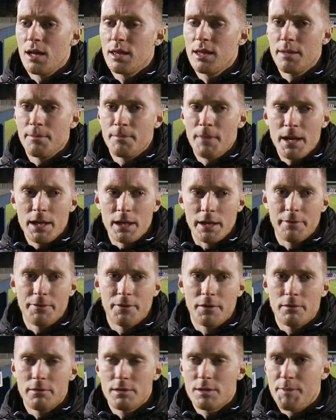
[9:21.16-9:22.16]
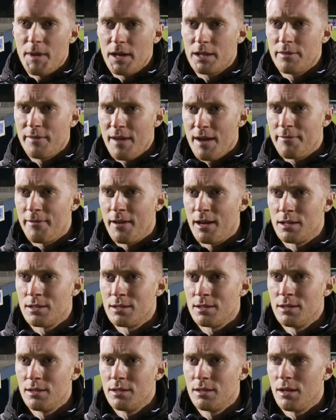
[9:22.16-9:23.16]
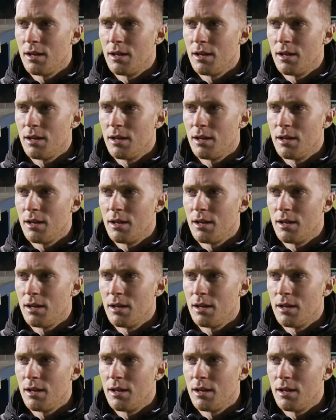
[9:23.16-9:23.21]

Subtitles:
I think mainly for the respect of our fans.